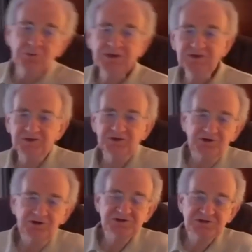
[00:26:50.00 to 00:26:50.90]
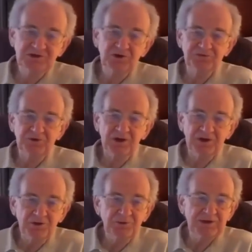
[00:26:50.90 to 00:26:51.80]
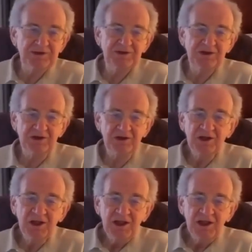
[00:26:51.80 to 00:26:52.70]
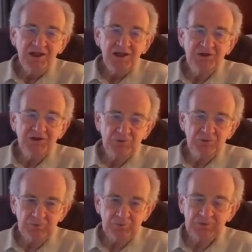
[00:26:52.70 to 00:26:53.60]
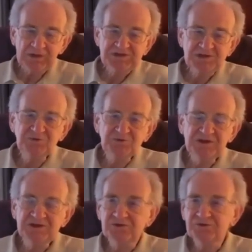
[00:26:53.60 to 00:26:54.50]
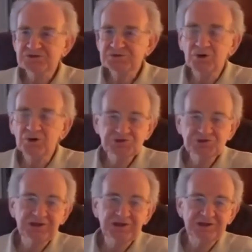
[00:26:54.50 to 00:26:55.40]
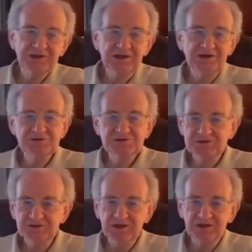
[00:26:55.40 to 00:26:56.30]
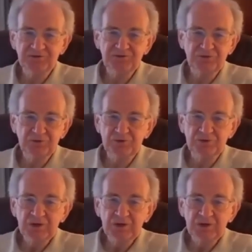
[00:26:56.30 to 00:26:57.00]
into the trust, if they're not already there. That's convenient for small checking accounts and for